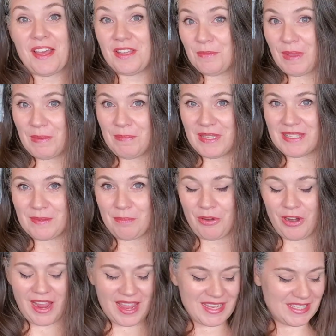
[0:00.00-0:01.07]
You might be
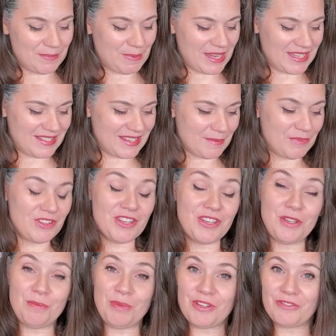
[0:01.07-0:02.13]
surprised by some of the
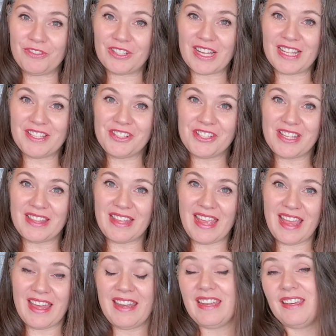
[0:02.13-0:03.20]
new beautiful colors that they
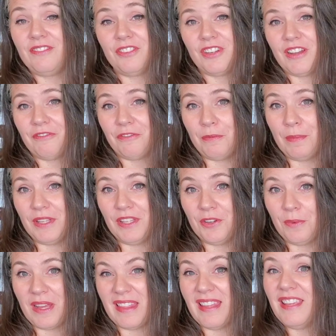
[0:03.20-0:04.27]
had, and if you're not familiar
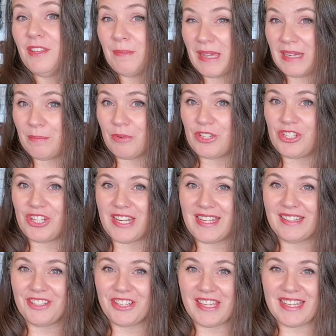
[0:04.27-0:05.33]
with it, you might
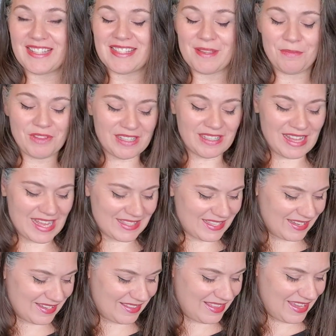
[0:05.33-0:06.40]
appreciate looking at some of the
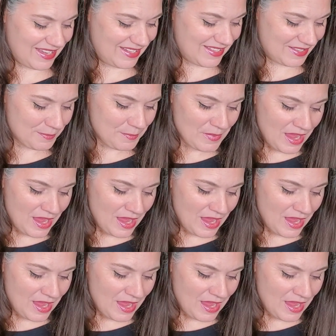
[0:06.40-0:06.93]
classic things.